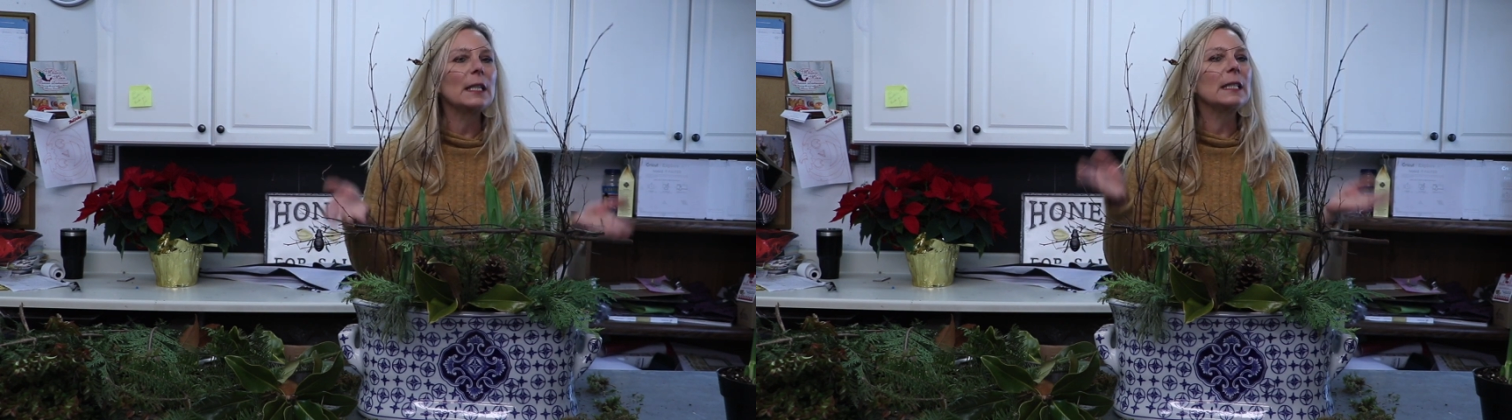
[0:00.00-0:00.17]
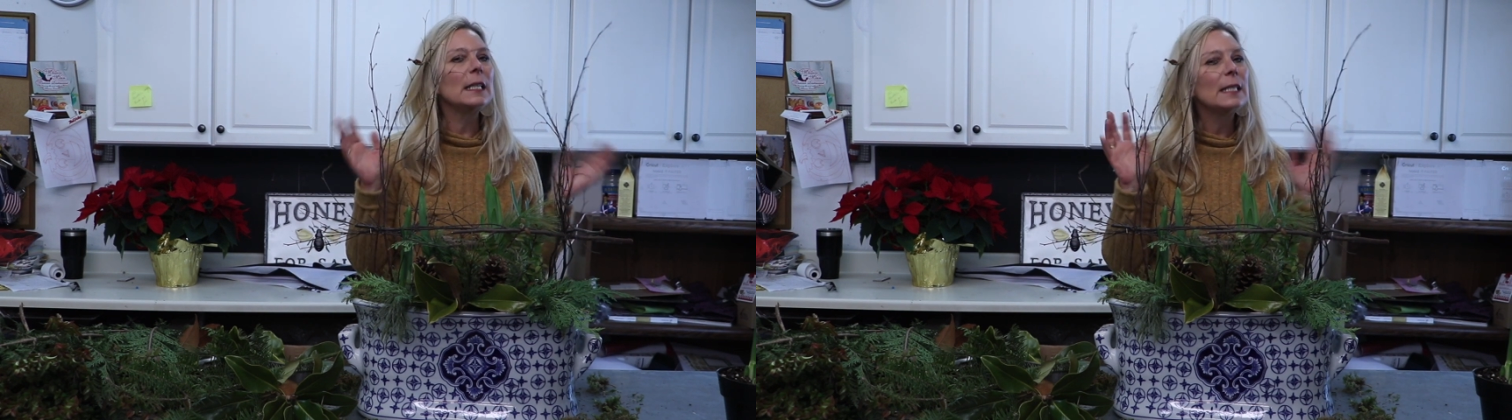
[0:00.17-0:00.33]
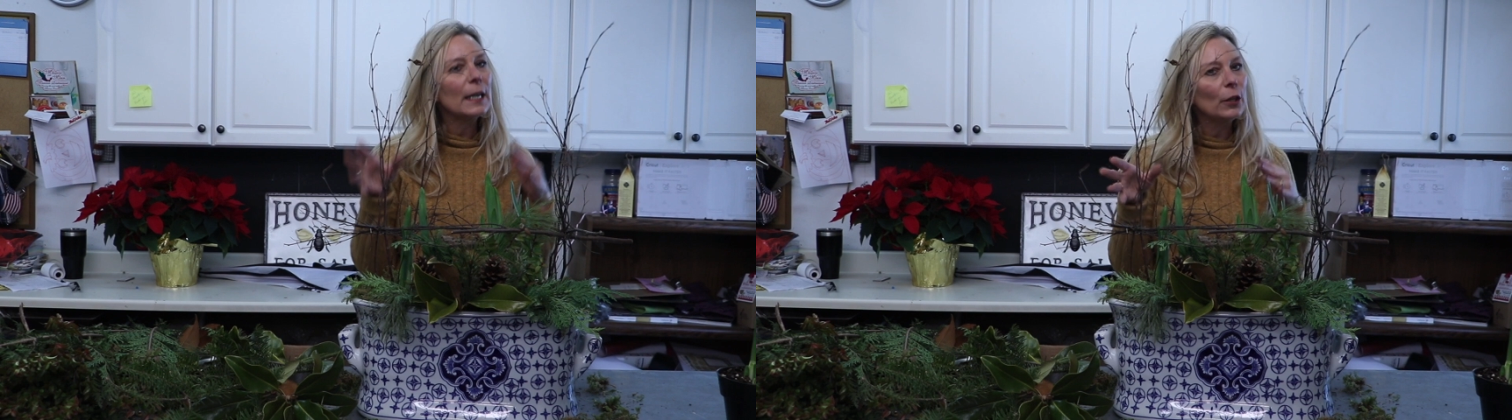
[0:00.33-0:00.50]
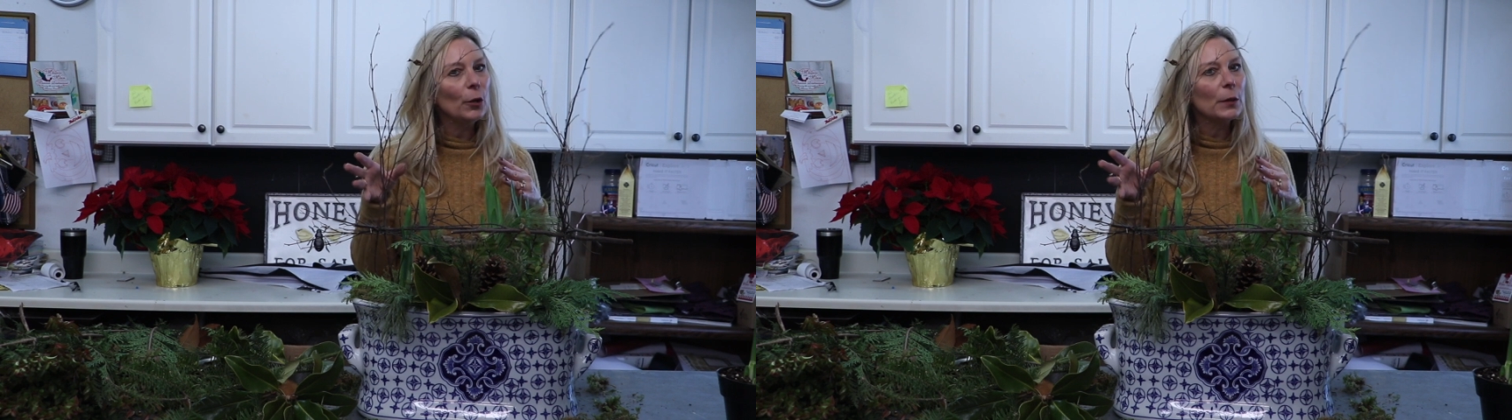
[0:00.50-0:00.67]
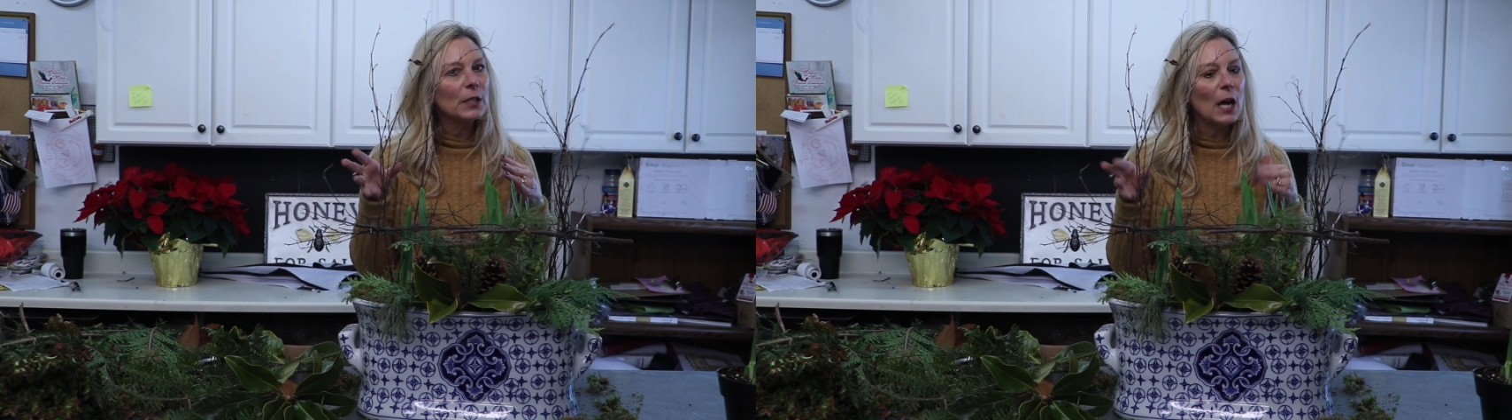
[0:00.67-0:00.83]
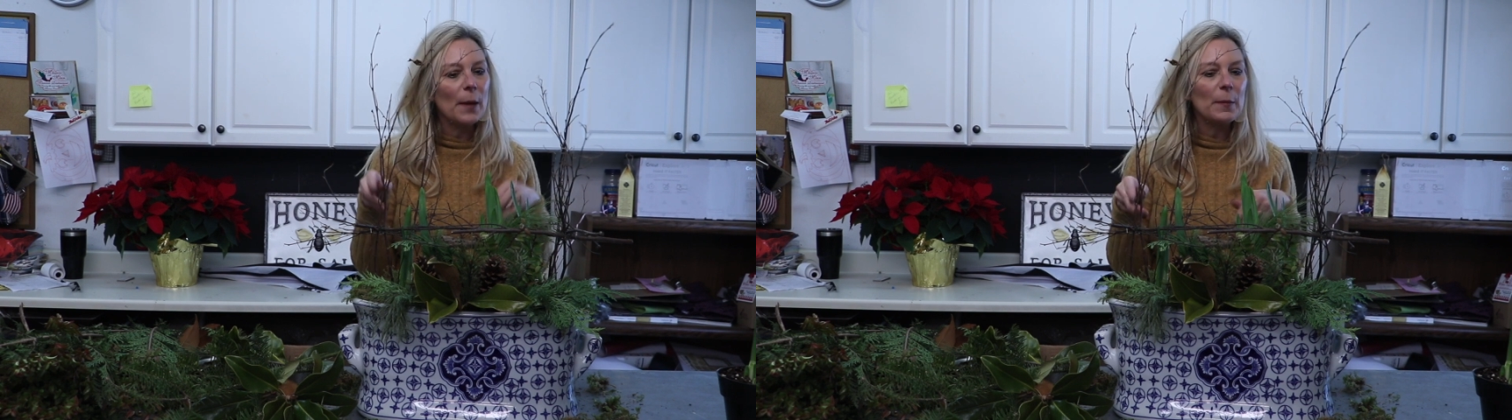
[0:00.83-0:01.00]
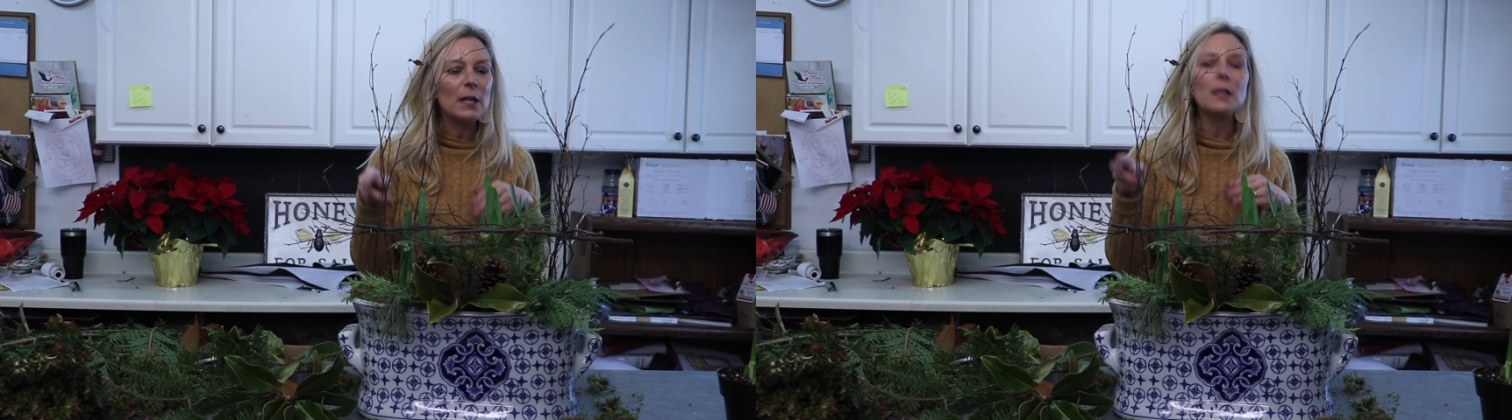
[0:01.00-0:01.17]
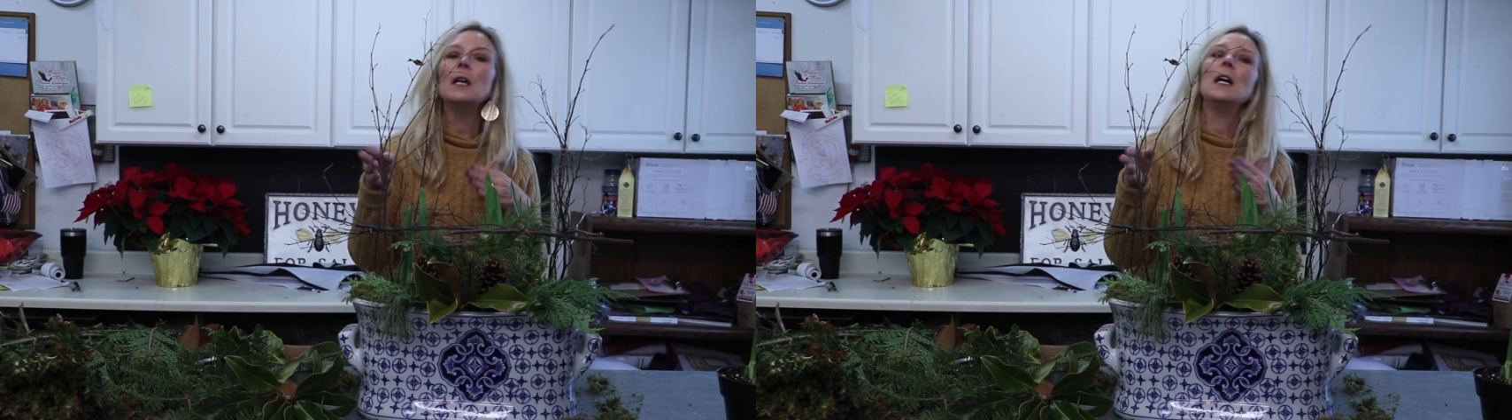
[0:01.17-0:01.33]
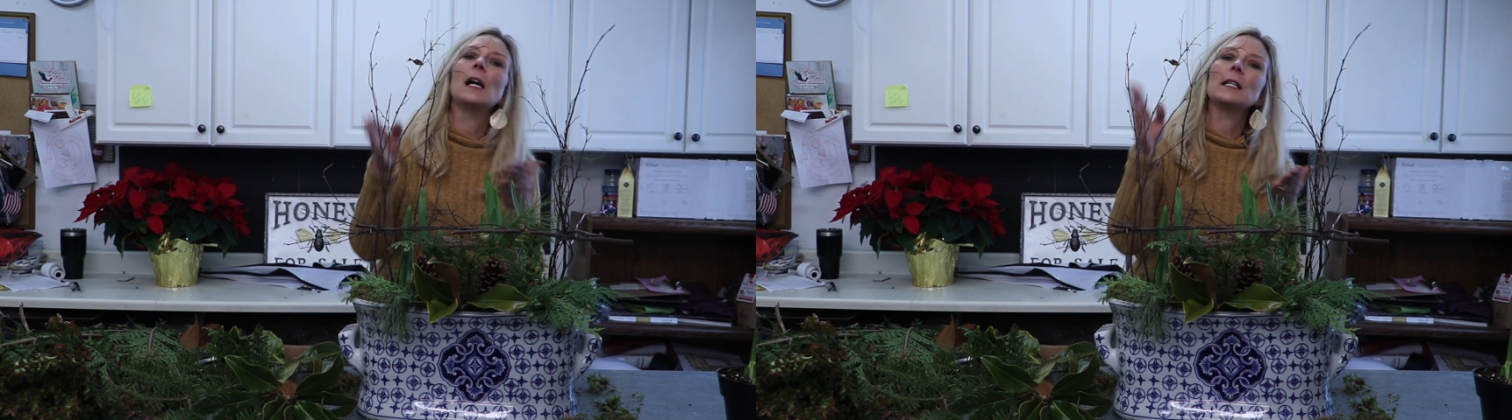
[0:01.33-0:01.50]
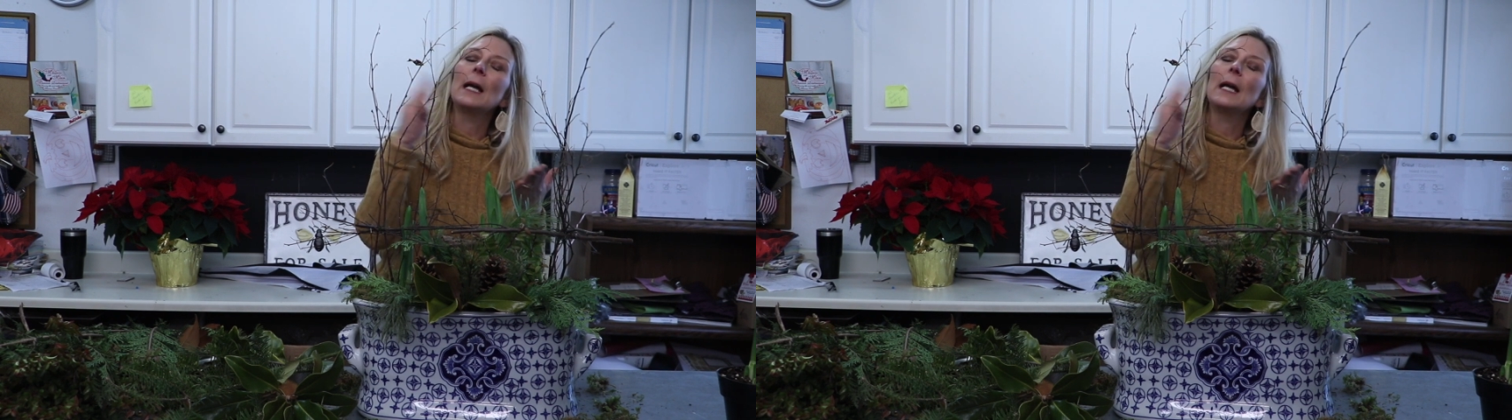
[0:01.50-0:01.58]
It did take a little timing because